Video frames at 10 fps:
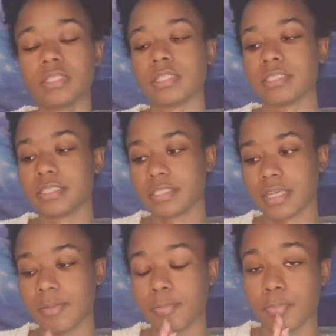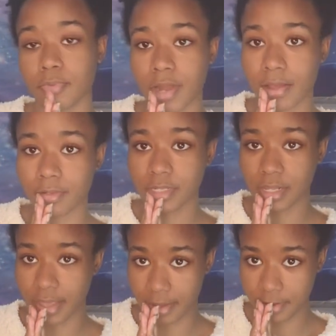This is a brown
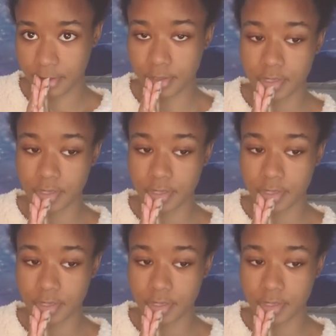clay,